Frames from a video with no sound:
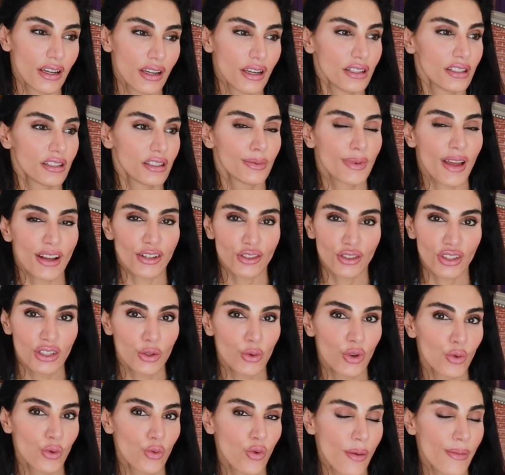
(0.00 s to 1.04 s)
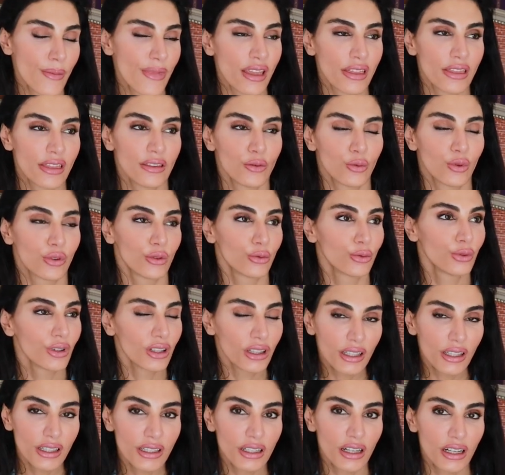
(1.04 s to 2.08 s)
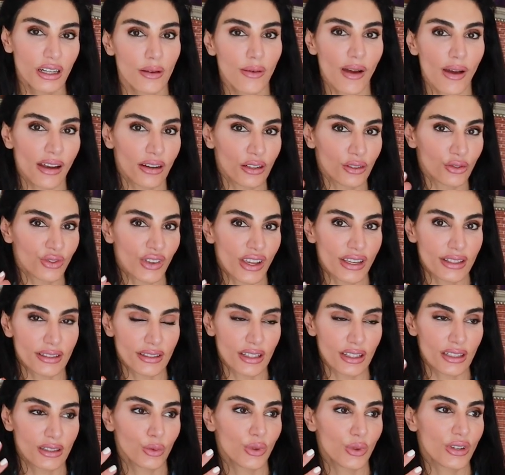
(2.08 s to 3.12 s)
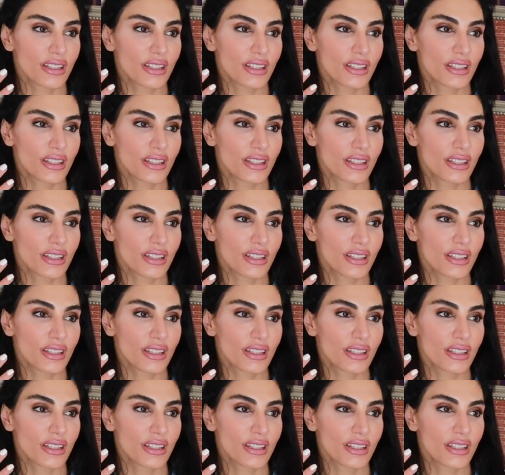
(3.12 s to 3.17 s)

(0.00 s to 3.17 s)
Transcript: Especially with women, we're really good about our faces.